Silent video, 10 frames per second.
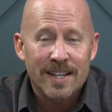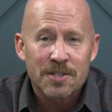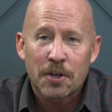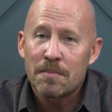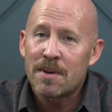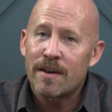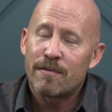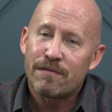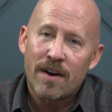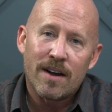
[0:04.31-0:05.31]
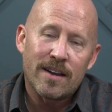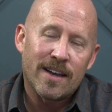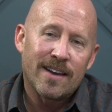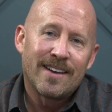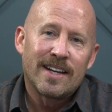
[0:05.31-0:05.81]
It's going to be a
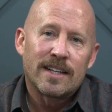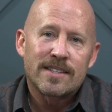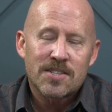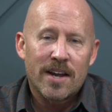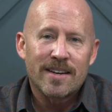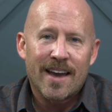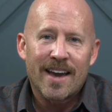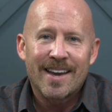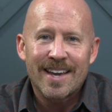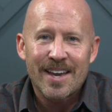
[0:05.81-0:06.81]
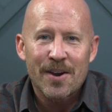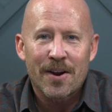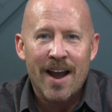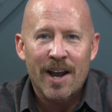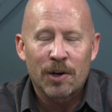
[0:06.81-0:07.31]
fun Sunday
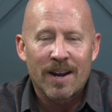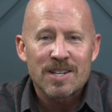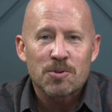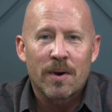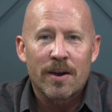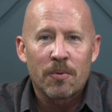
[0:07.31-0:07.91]
here at Graceway.